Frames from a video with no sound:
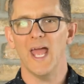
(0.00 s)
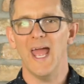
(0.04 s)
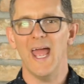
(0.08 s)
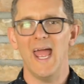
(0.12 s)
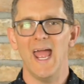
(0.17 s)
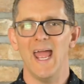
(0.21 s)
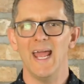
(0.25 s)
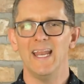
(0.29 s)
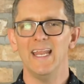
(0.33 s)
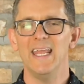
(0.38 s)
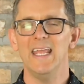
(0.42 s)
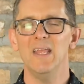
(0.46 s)

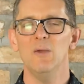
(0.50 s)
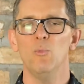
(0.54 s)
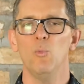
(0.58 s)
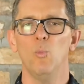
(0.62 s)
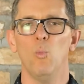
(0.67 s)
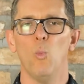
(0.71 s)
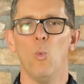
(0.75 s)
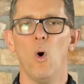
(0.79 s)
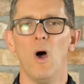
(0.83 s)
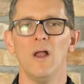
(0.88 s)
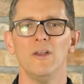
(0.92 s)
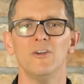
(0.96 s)
And he
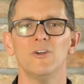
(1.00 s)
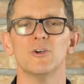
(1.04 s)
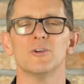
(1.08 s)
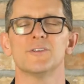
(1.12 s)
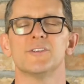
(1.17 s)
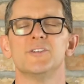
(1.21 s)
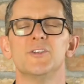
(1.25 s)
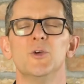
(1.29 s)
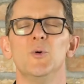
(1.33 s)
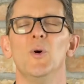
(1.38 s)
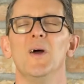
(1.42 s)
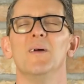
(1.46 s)

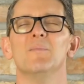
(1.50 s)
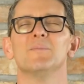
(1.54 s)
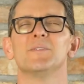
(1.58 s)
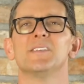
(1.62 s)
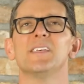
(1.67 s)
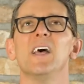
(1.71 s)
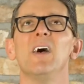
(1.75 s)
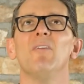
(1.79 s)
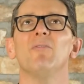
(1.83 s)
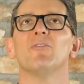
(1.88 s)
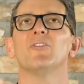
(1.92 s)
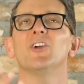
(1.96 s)
wonders to
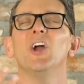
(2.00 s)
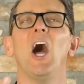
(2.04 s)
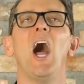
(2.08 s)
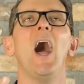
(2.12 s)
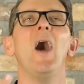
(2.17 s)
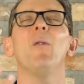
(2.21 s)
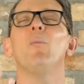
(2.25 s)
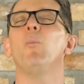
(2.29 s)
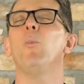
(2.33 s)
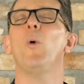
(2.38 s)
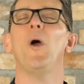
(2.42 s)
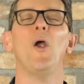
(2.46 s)
himself,
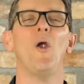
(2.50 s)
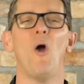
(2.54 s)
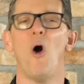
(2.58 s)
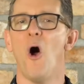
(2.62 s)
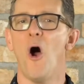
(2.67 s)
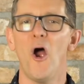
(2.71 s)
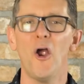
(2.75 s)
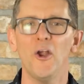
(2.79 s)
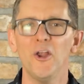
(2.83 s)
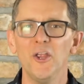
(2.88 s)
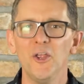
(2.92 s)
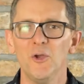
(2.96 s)
God, where
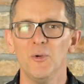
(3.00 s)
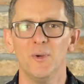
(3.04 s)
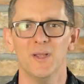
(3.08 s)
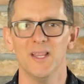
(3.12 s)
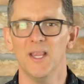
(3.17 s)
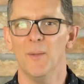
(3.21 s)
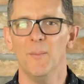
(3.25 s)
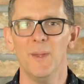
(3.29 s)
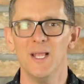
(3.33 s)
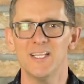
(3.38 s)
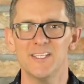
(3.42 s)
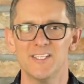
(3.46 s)
are you in
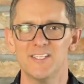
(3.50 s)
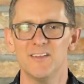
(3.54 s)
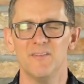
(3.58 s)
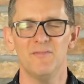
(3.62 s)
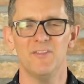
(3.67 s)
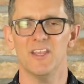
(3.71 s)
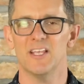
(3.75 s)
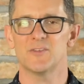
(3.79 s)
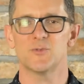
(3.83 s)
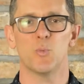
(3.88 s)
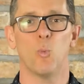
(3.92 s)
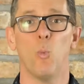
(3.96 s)
the midst of
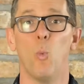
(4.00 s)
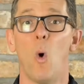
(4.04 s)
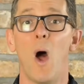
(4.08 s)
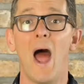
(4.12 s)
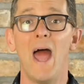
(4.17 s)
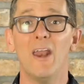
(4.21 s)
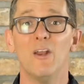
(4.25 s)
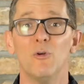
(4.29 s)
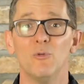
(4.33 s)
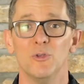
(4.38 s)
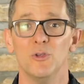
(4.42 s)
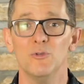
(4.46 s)
this?
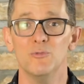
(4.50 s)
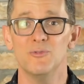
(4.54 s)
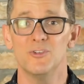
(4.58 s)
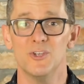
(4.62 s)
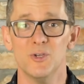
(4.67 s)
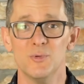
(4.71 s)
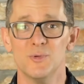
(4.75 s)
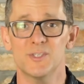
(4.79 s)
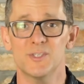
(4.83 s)
Why don't you do